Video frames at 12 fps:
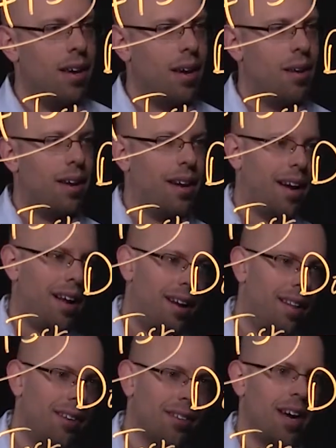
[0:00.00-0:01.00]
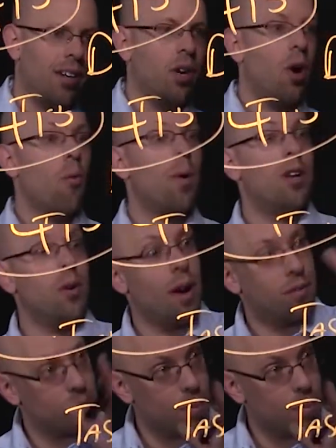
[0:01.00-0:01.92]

And again, in this case, we do have